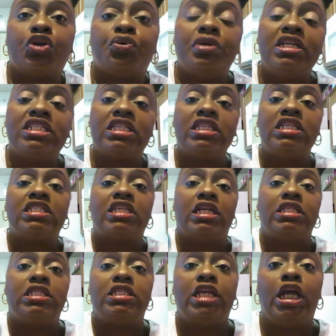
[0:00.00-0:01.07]
Creaseless
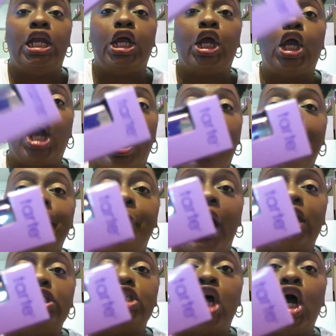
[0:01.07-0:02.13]
Concealer
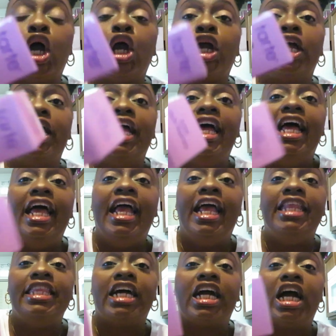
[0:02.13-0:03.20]
by Tarte
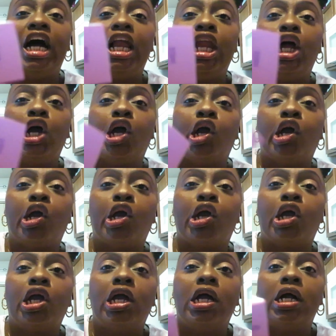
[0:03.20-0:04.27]
in the
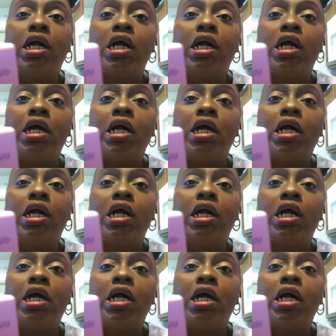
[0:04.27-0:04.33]
color